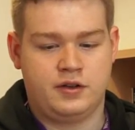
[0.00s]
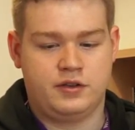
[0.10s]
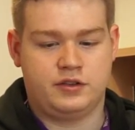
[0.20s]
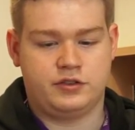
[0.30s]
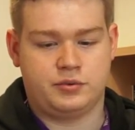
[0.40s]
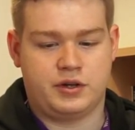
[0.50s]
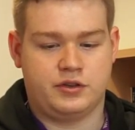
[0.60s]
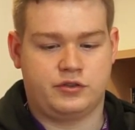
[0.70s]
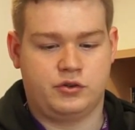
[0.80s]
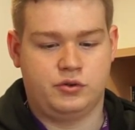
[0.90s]
This is where the
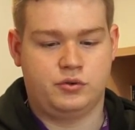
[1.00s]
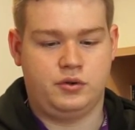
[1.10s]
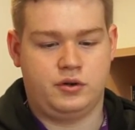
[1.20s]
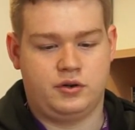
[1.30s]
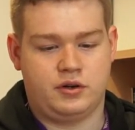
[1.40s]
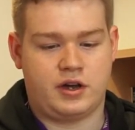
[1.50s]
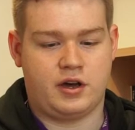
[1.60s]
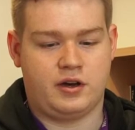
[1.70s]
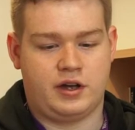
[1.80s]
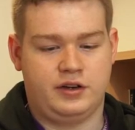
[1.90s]
school
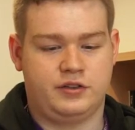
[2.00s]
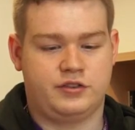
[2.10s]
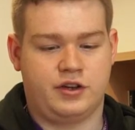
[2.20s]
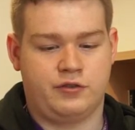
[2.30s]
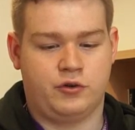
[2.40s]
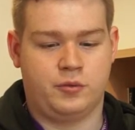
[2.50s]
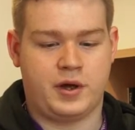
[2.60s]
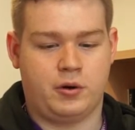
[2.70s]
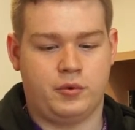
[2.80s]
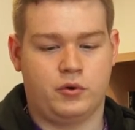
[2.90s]
and Sixth Form
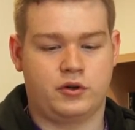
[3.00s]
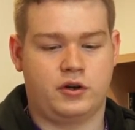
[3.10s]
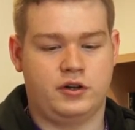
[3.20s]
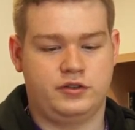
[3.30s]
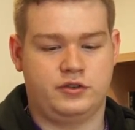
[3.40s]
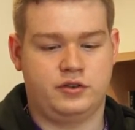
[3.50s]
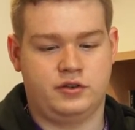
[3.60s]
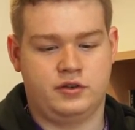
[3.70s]
help organise